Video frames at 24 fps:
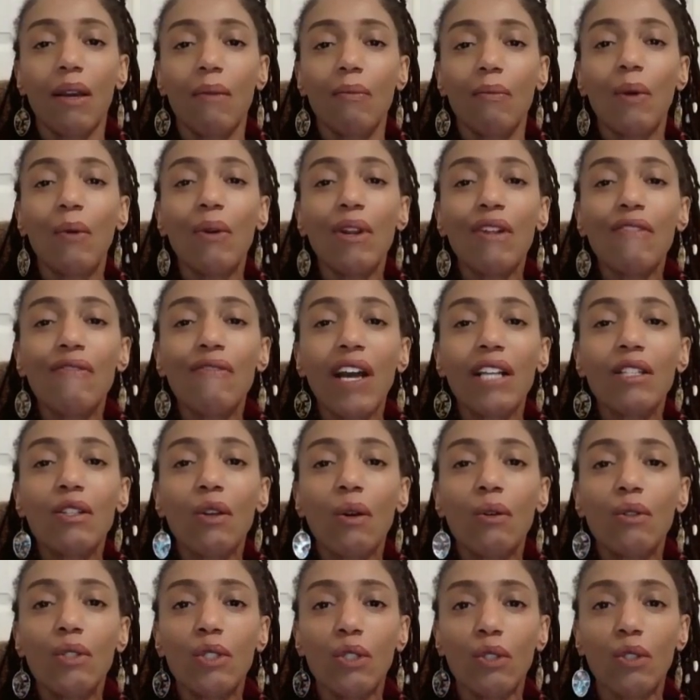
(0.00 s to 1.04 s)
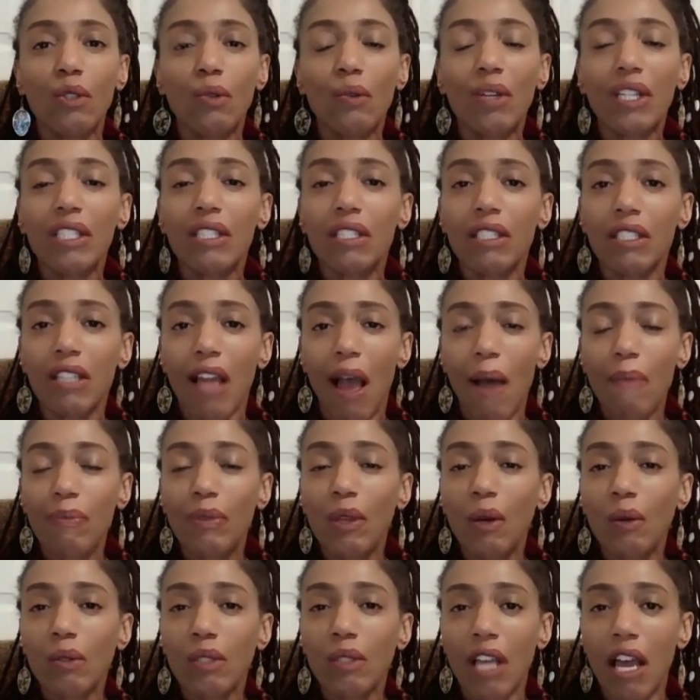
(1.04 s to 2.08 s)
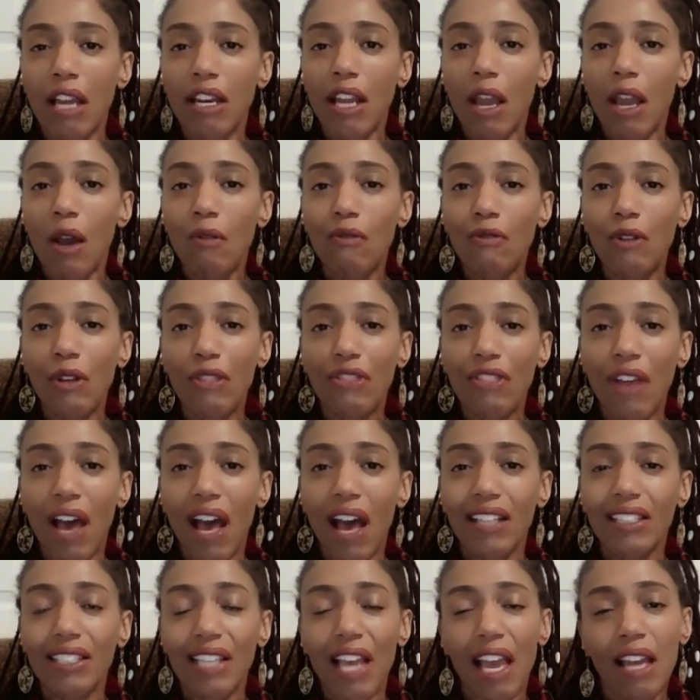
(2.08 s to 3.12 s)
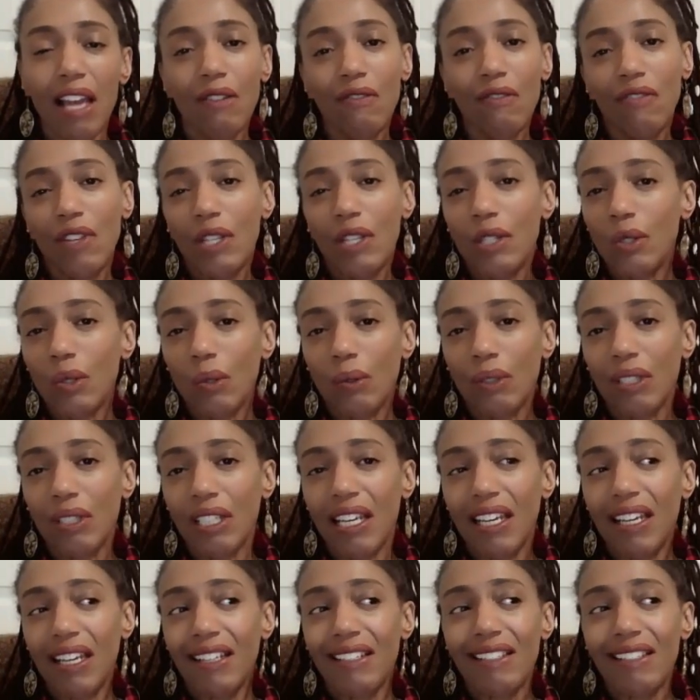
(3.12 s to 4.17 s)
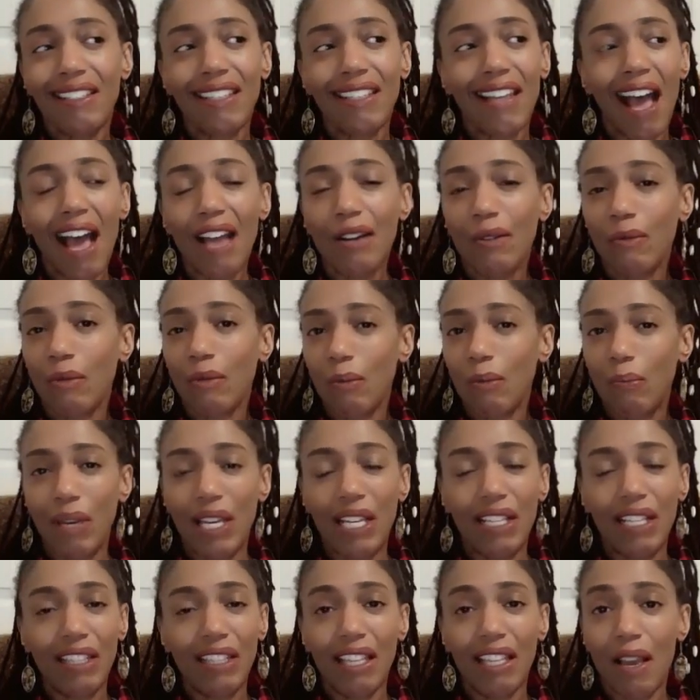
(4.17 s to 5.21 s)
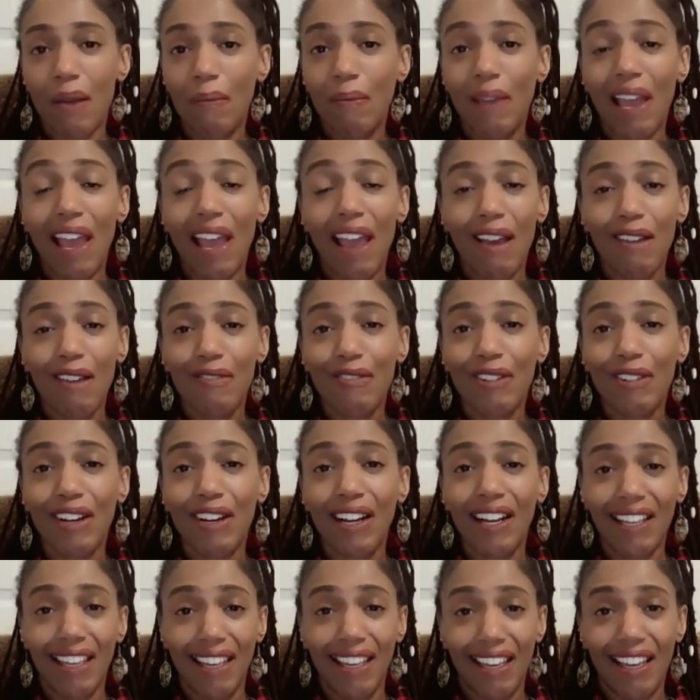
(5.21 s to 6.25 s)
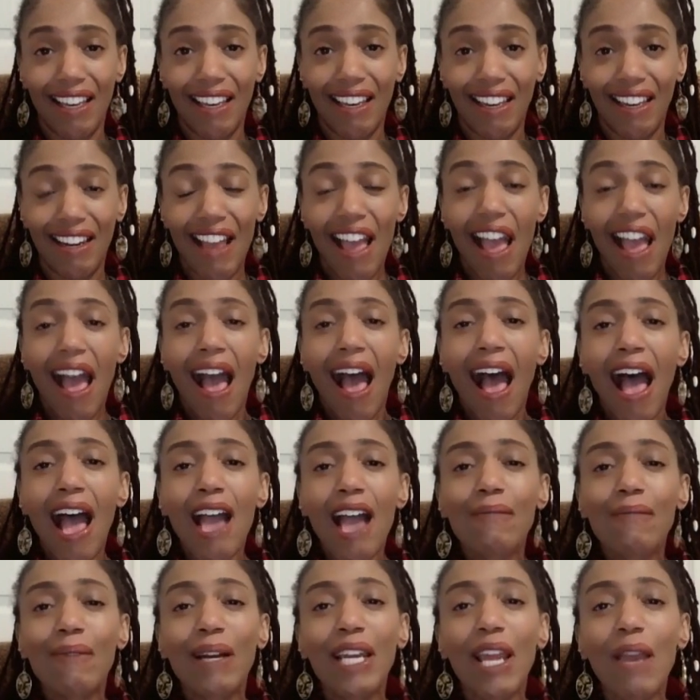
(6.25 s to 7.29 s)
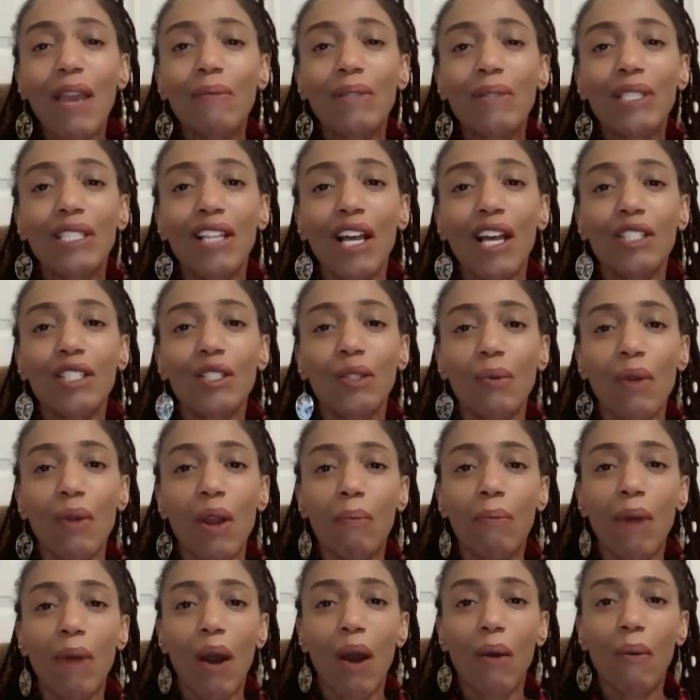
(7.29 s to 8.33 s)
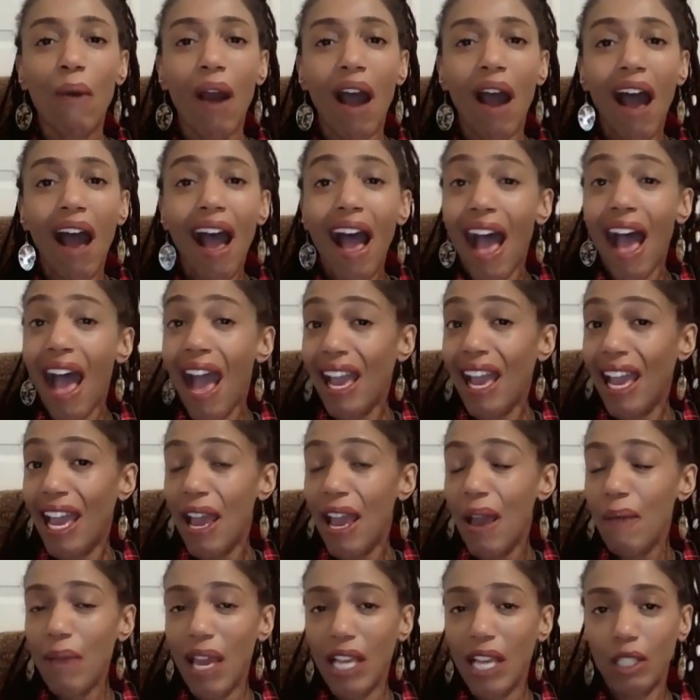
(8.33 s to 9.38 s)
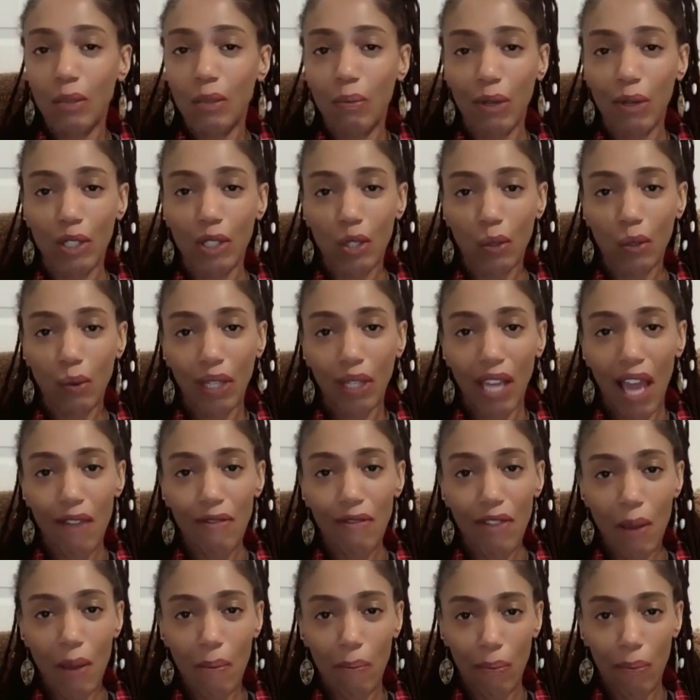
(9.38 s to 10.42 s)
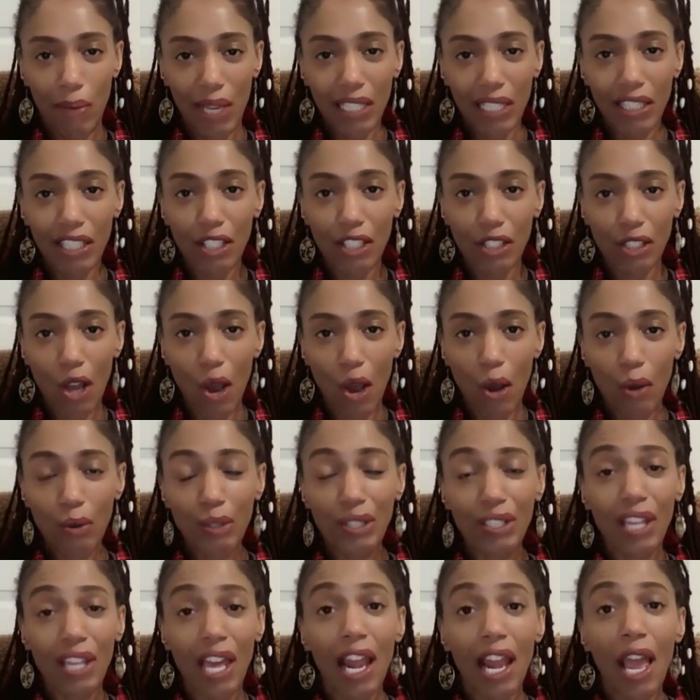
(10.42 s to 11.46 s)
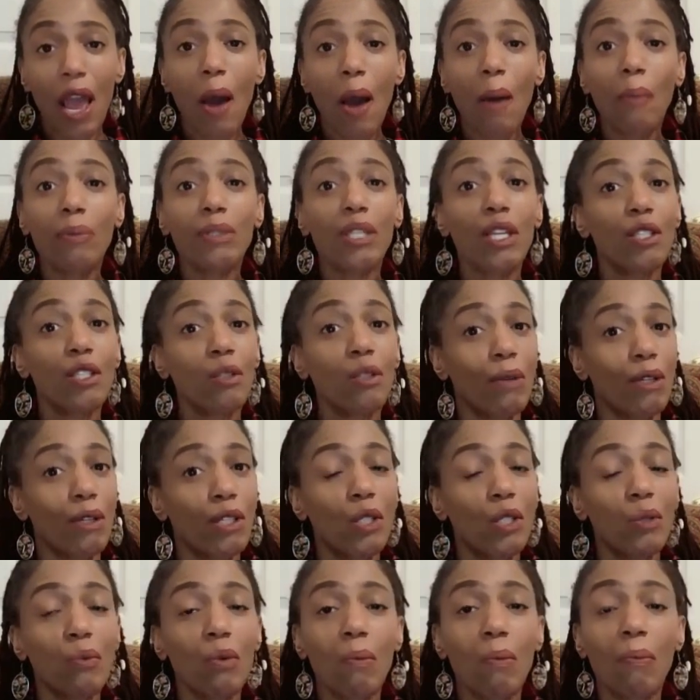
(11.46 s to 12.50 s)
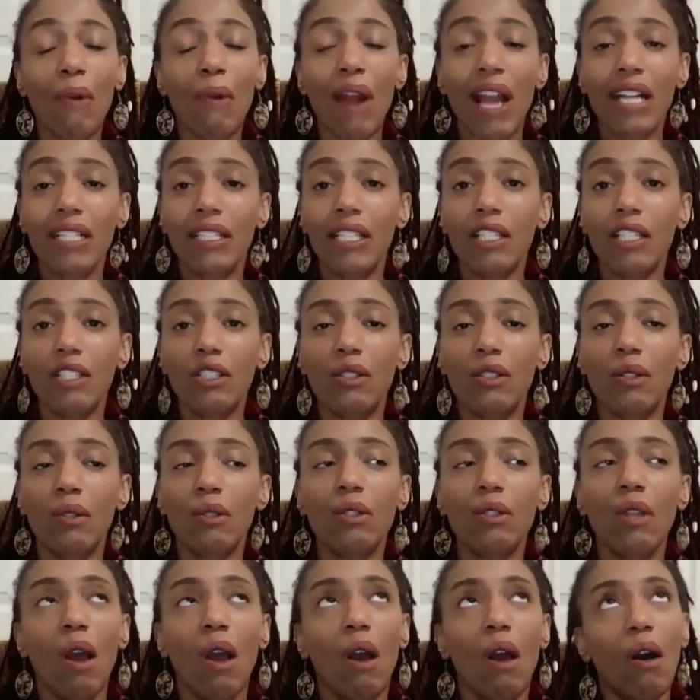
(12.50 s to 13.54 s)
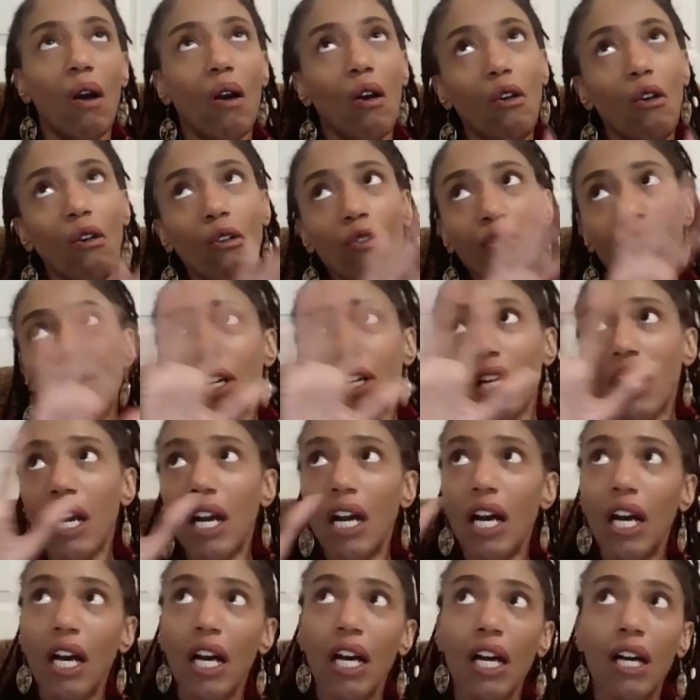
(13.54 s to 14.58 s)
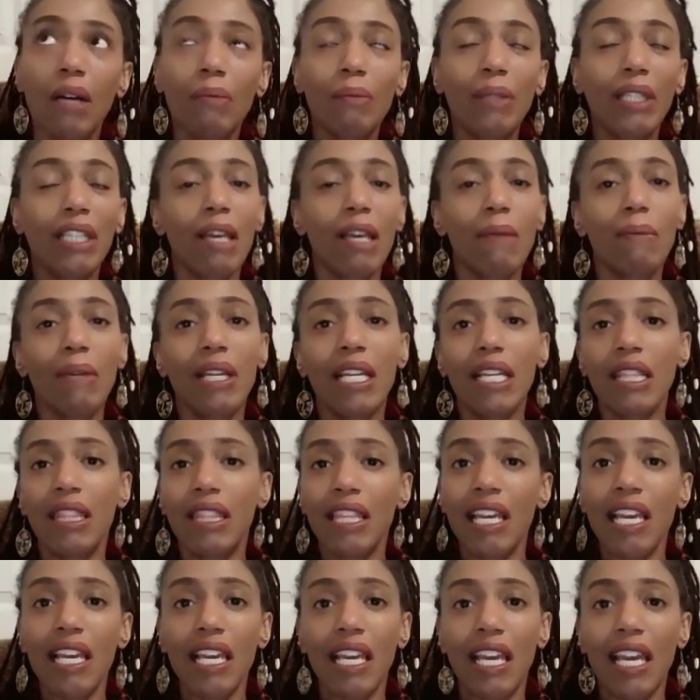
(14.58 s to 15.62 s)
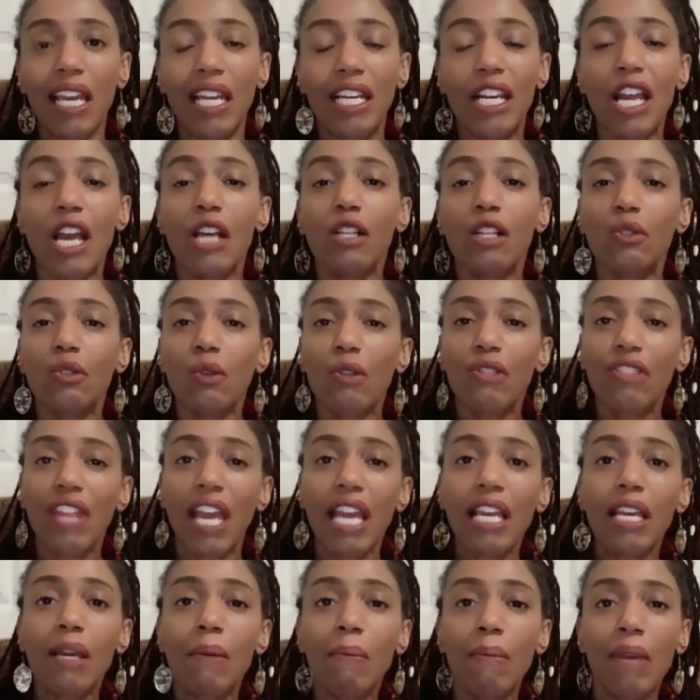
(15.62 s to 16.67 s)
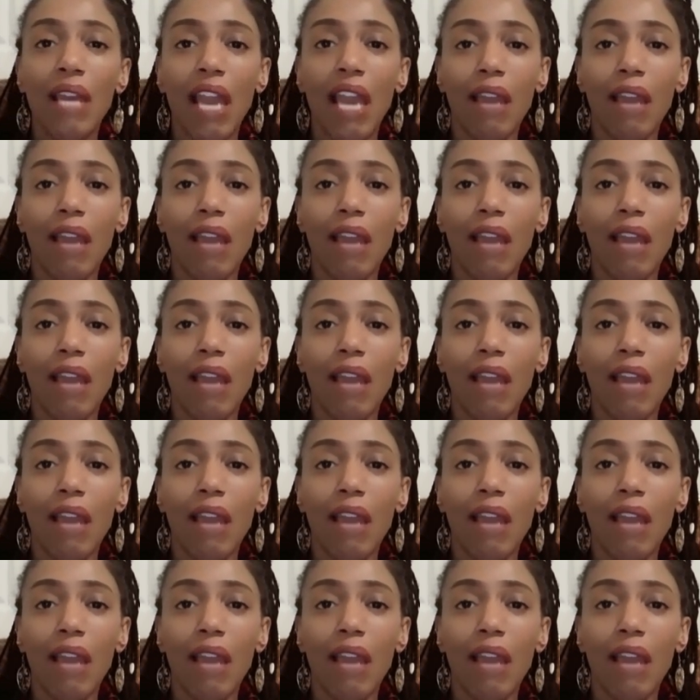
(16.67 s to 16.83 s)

But what if I told you you could stop those unhelpful thoughts and eventually not repeat them ever again? Hi, my name is Nasahrhette Gbawa. I am a spiritual life and business coach that helps spiritual practitioners overcome limited thinking so they can be